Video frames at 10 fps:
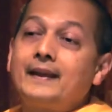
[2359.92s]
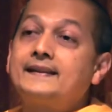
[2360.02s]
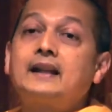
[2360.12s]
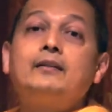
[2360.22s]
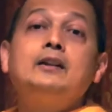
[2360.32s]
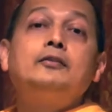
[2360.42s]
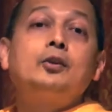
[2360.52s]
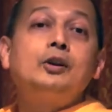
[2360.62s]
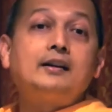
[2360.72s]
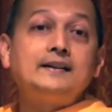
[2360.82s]

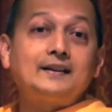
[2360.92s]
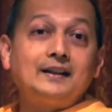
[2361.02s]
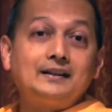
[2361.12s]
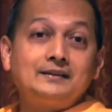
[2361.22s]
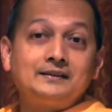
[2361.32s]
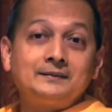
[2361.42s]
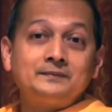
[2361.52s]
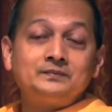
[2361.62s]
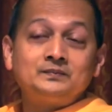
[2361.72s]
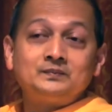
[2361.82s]
Sevenfold reasoning.
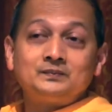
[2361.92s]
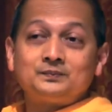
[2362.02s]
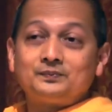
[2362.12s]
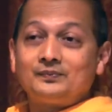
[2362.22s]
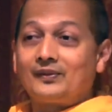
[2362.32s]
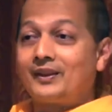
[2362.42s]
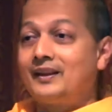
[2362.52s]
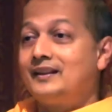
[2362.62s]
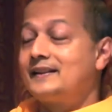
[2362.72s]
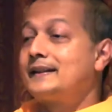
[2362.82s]

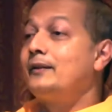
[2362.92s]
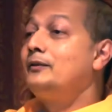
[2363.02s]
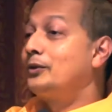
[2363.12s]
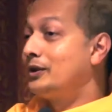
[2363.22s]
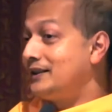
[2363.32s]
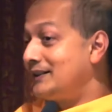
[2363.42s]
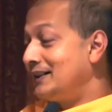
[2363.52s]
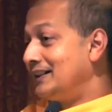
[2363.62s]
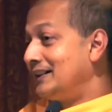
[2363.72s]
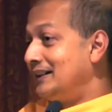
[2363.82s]
Sevenfold
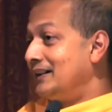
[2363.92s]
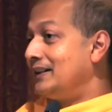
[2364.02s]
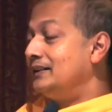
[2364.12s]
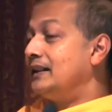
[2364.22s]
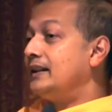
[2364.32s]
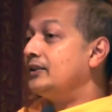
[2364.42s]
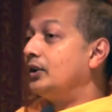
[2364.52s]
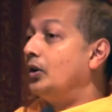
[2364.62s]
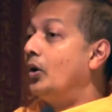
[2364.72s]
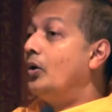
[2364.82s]
reasoning. There is
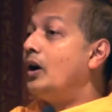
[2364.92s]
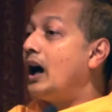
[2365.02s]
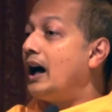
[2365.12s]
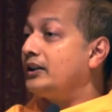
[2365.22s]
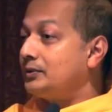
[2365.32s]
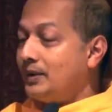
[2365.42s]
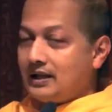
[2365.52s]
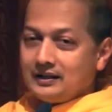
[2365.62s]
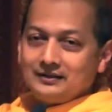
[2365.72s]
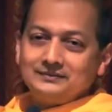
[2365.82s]
no
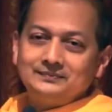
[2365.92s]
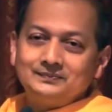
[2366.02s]
Atma.